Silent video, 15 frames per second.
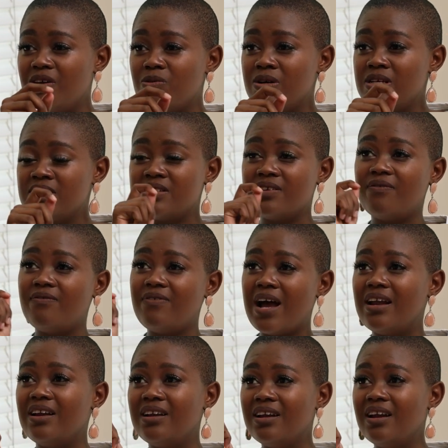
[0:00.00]
it was
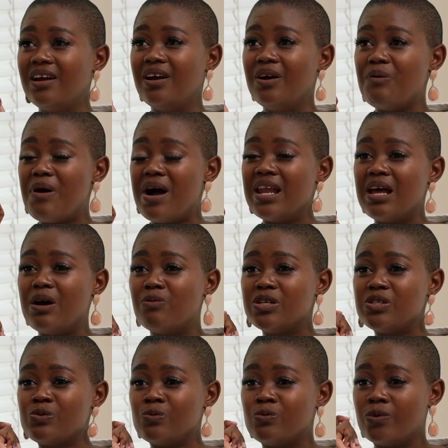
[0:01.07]
fun while I
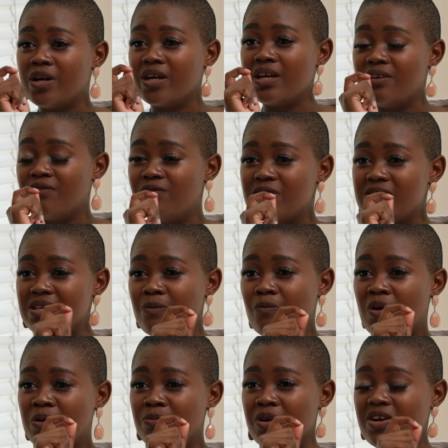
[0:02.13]
was working for
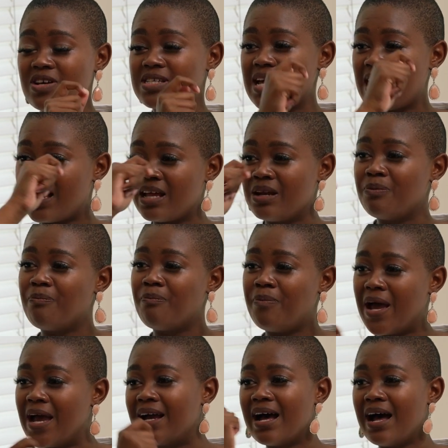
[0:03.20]
someone because I had
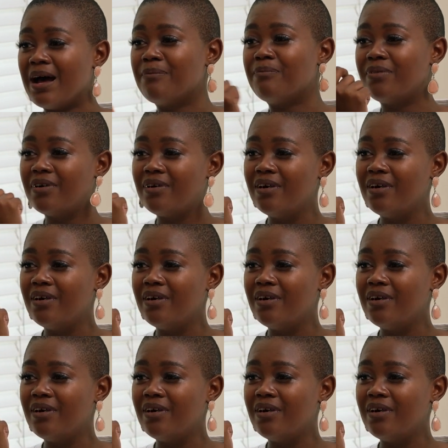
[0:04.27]
backup.